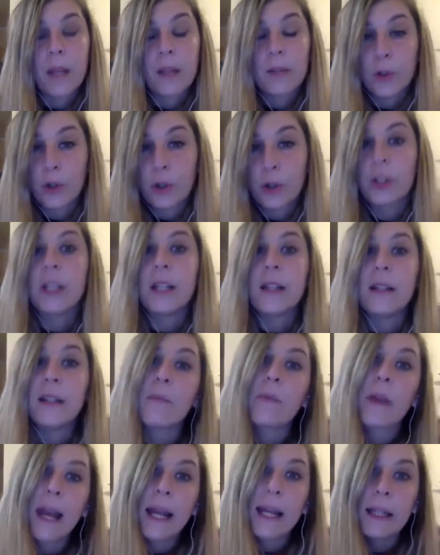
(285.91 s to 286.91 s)
Turkey
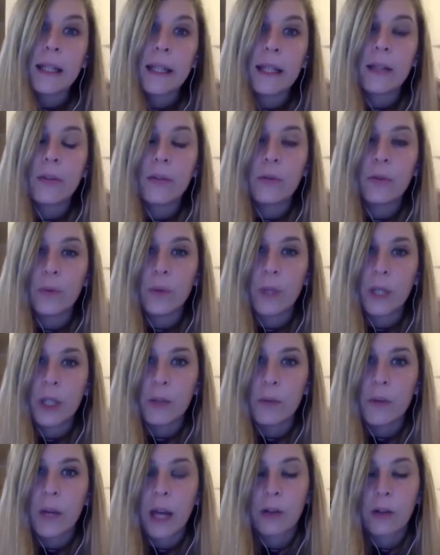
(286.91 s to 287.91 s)
directly to
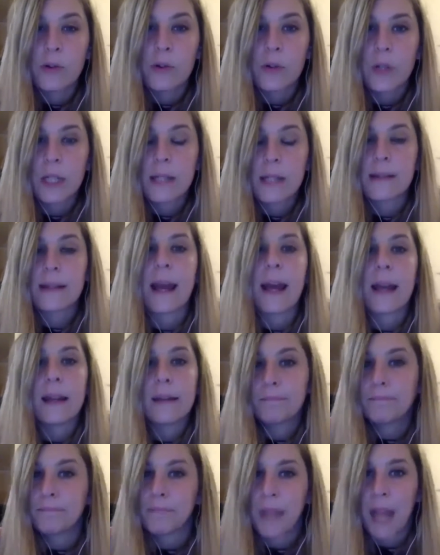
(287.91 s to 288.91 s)
EU countries. That
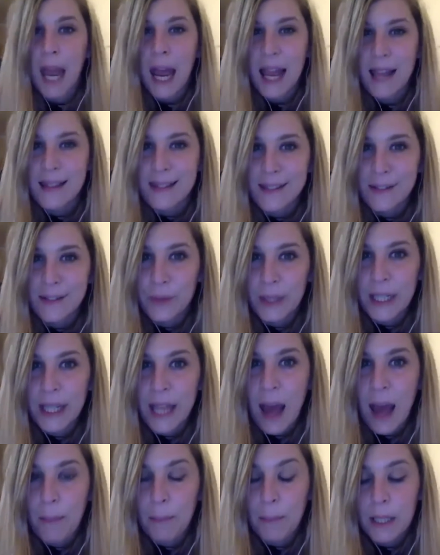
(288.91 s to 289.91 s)
hasn't really
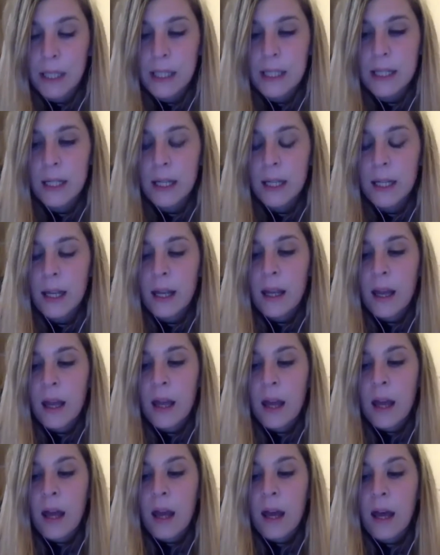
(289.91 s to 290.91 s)
happened.
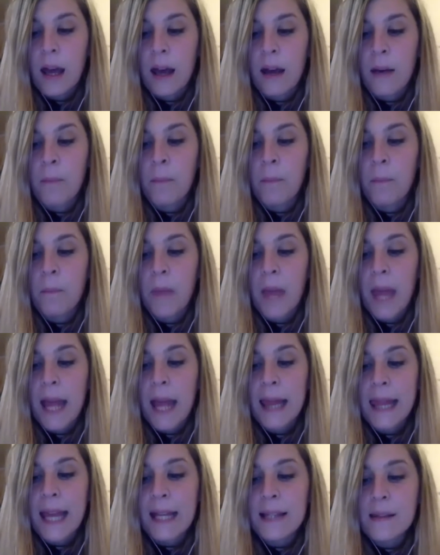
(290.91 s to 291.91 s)

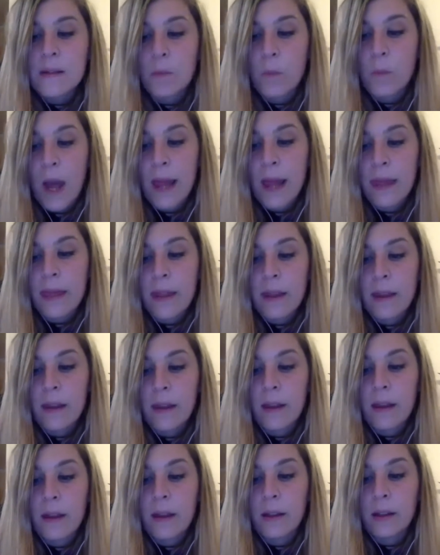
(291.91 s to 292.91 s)
And that's when
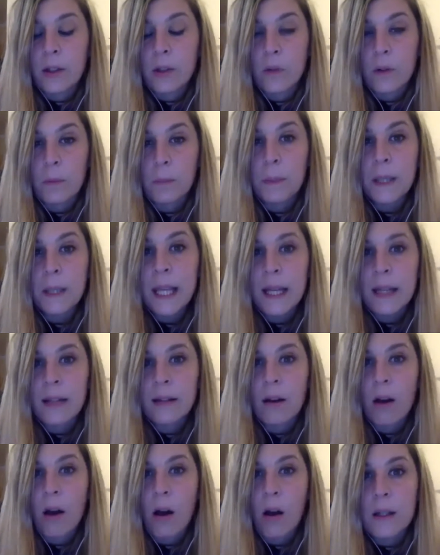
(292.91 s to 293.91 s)
the European
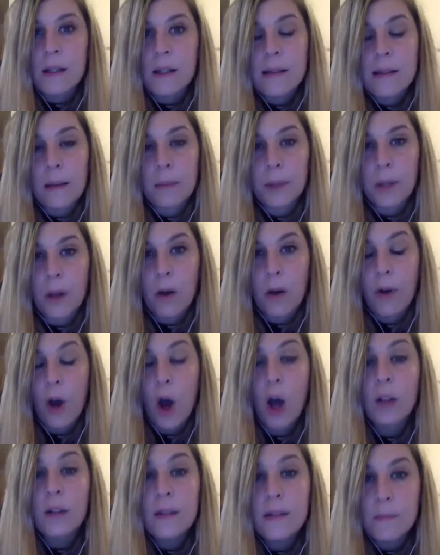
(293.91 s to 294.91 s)
concept of
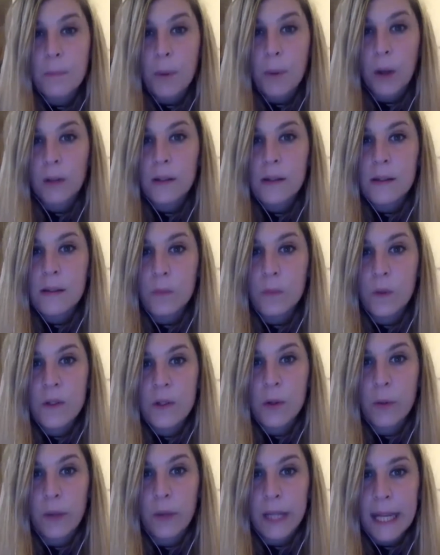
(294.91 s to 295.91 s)
hotspots was
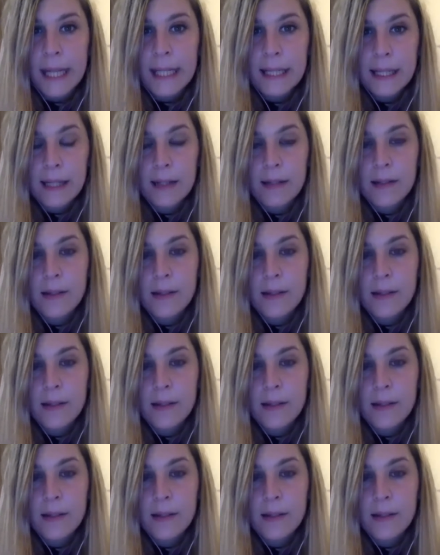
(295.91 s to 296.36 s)
created.